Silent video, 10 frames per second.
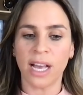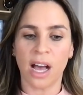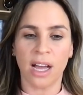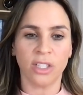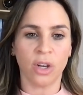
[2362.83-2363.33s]

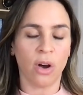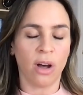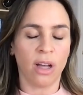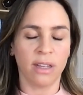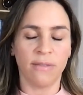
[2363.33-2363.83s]
on to
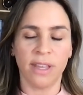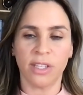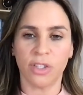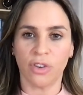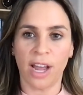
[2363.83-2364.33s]
all of
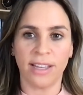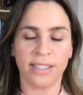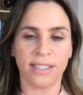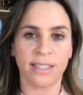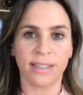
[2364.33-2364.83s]
this
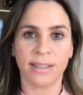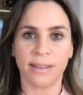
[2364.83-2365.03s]
stress.